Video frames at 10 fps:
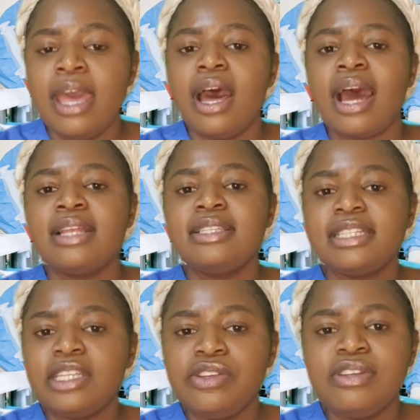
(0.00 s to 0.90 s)
And
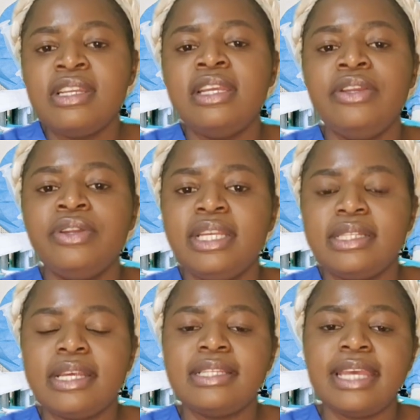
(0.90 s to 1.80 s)
certain unis,
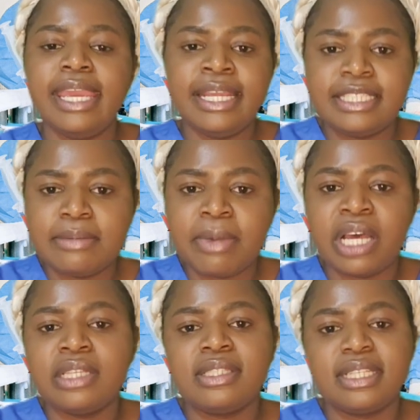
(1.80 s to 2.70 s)
they say 18
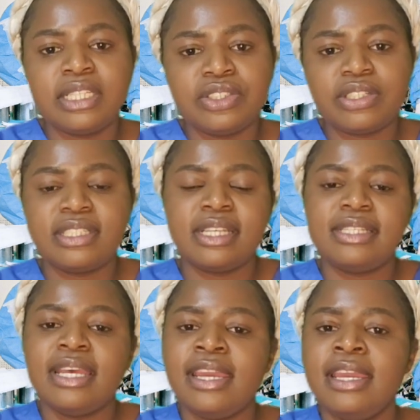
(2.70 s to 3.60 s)
months, certain trusts, they
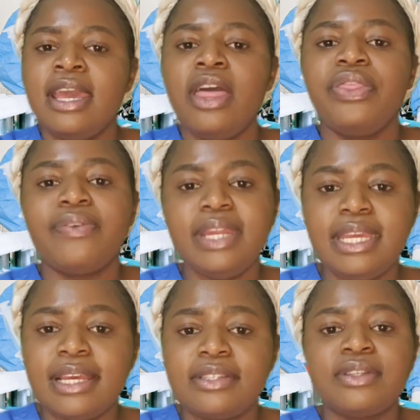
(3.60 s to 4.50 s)
say 3
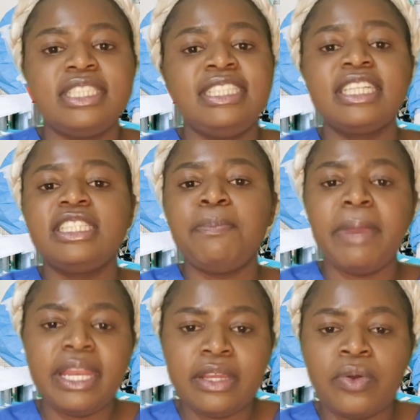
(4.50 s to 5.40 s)
years. So just
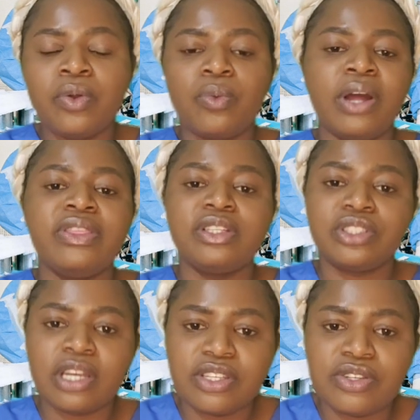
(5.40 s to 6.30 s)
depending on the
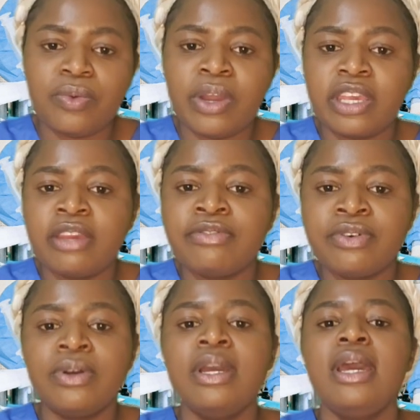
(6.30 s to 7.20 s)
trust you're working
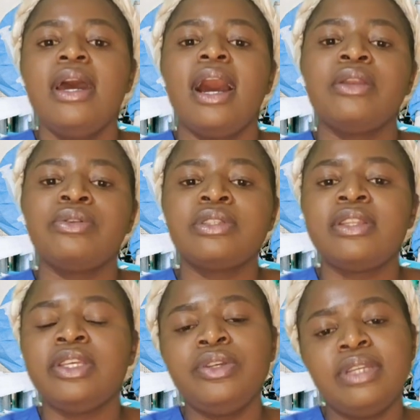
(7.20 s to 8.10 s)
for, and also
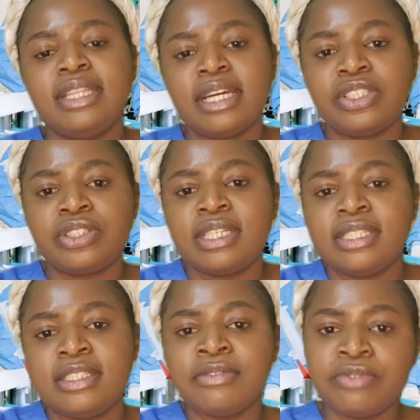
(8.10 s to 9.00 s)
the uni that trust
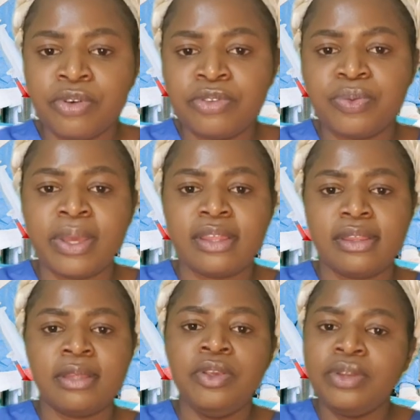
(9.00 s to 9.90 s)
is involved with,
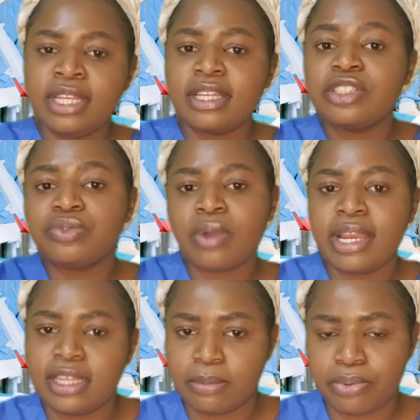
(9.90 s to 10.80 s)
the uni that's
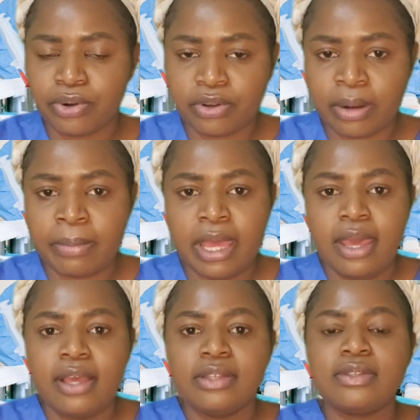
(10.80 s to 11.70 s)
running the program.
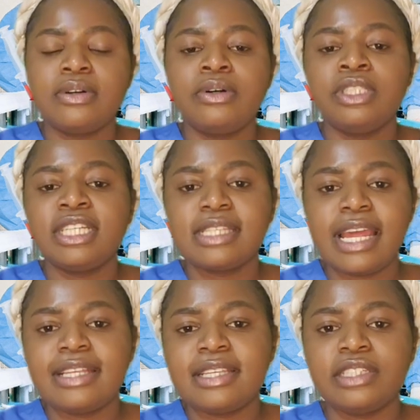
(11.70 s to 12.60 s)
So just
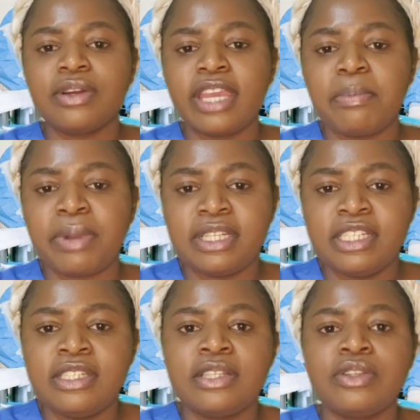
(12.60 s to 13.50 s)
like surgical care
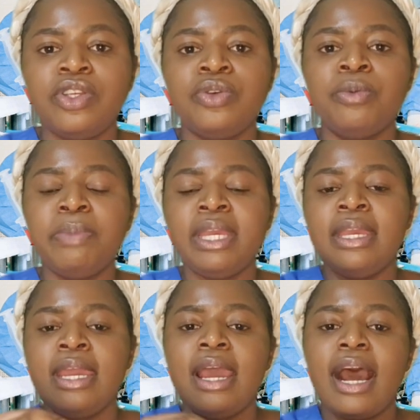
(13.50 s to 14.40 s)
practitioner, so you'll be
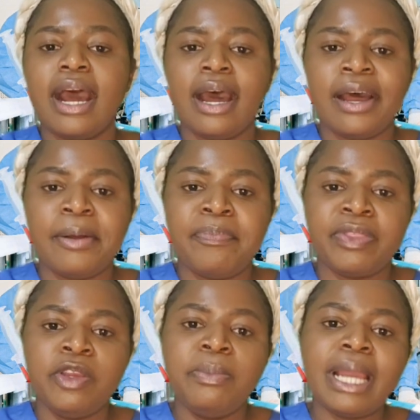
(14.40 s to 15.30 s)

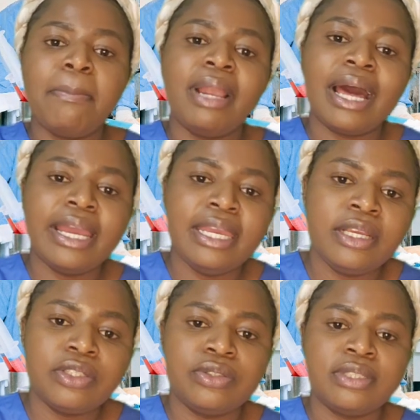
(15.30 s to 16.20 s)

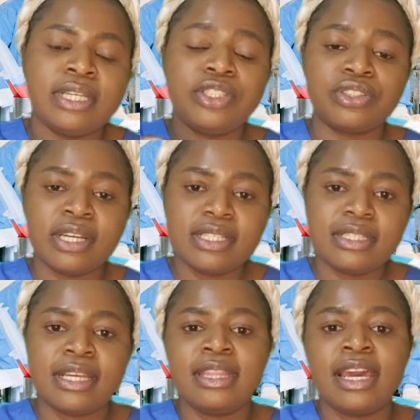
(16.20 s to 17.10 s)
applying to the trust,
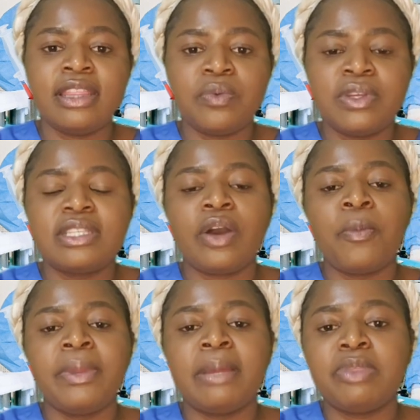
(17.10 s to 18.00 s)
that they're the ones that
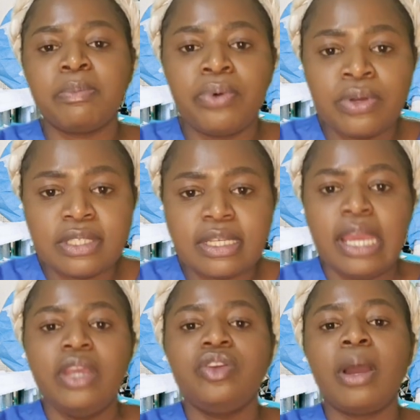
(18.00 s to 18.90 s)
open up the post.
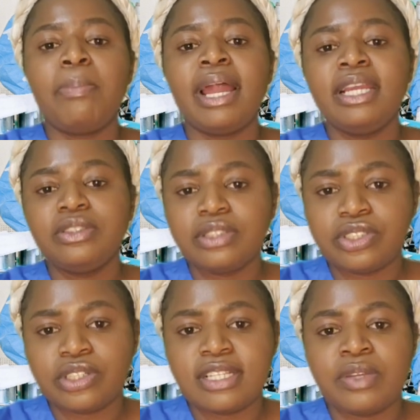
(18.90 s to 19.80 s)
You apply to the
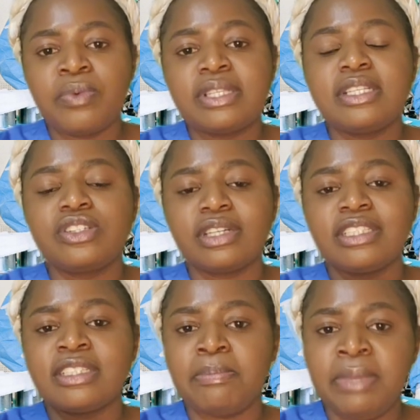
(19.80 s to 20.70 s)
trust, and once the trust
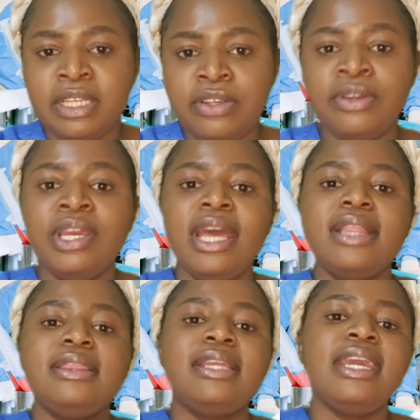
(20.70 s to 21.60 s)
submit you,
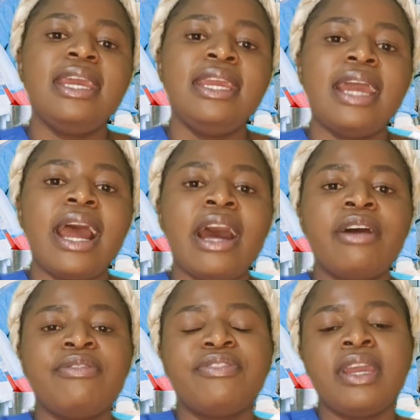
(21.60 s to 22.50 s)
they
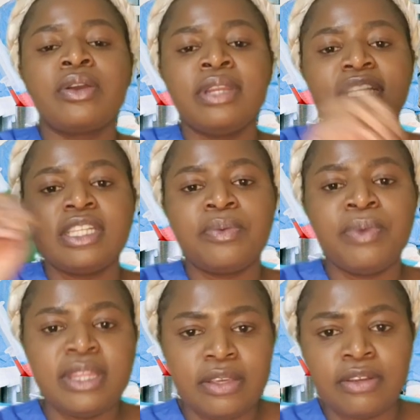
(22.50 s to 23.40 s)
have a connection
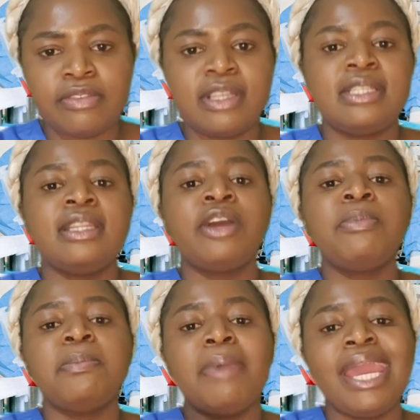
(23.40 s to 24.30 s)
with the university. They will be
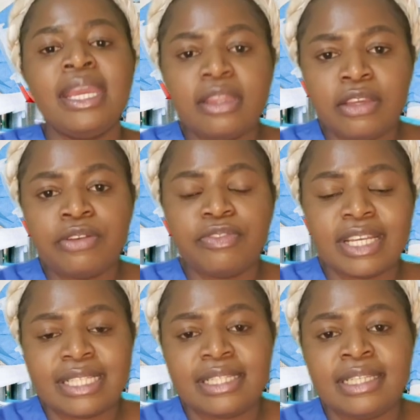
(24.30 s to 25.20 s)
paying the
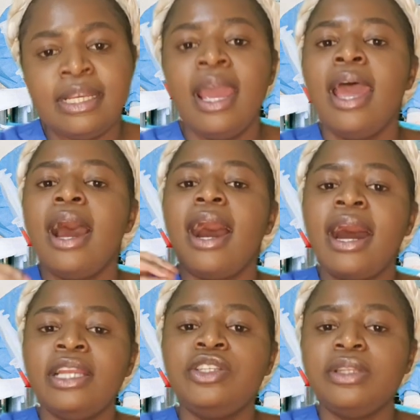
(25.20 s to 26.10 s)
university,
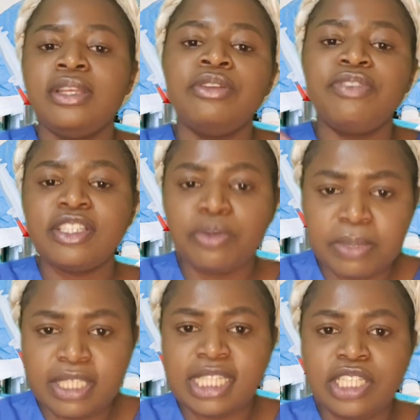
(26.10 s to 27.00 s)
and the university will be
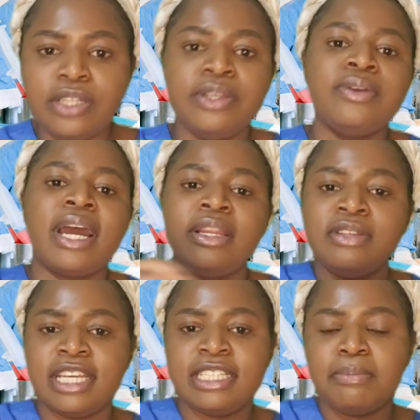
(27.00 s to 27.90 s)
teaching you, and you're
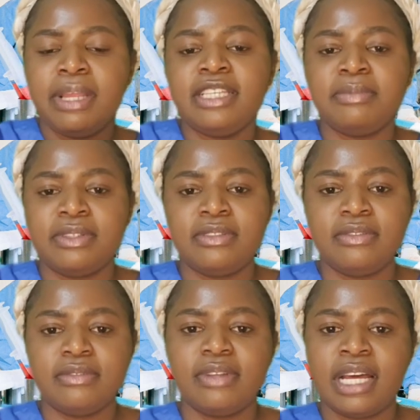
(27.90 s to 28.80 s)
getting placement
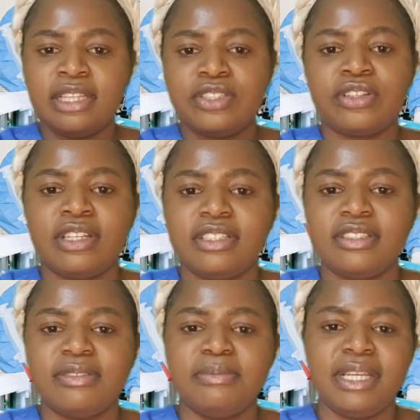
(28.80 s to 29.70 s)
at the trust,
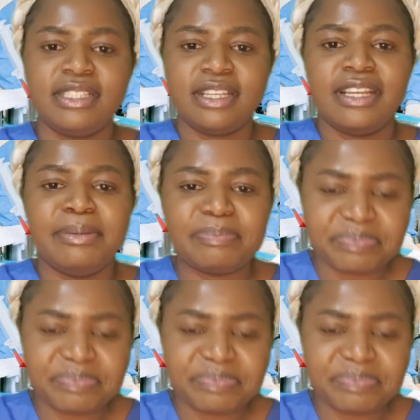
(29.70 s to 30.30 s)
basically.